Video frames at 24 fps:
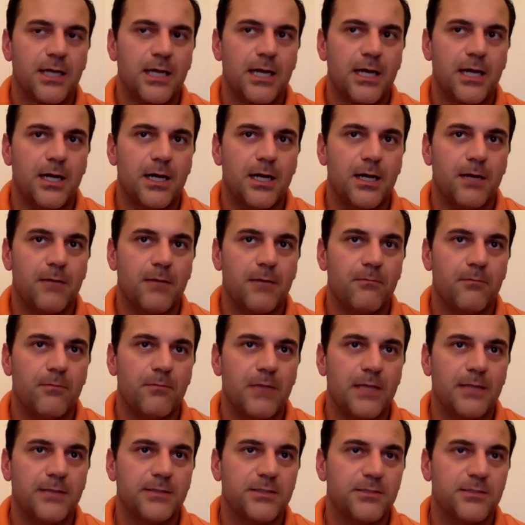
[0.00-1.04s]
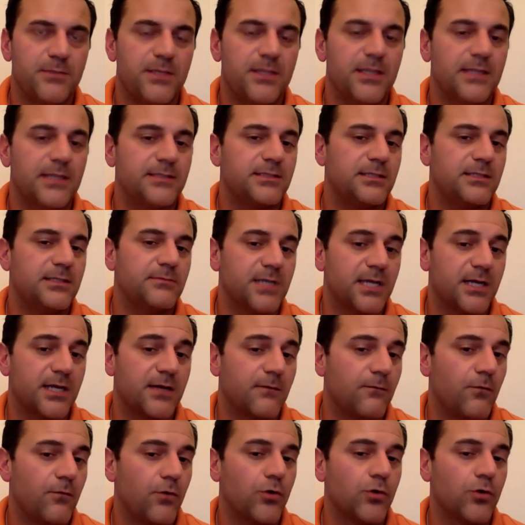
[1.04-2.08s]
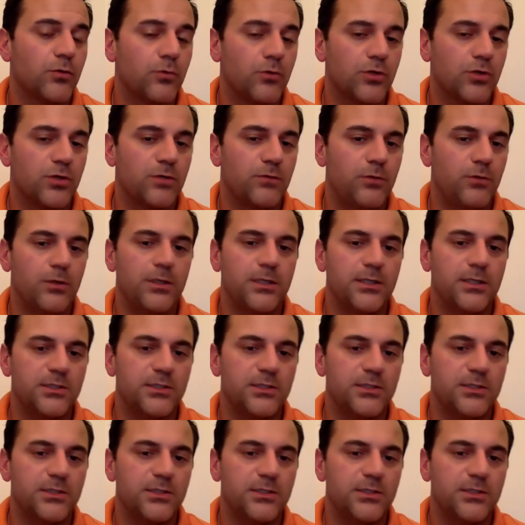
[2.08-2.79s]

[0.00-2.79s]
Um, and to me, that seems like a vulnerable community.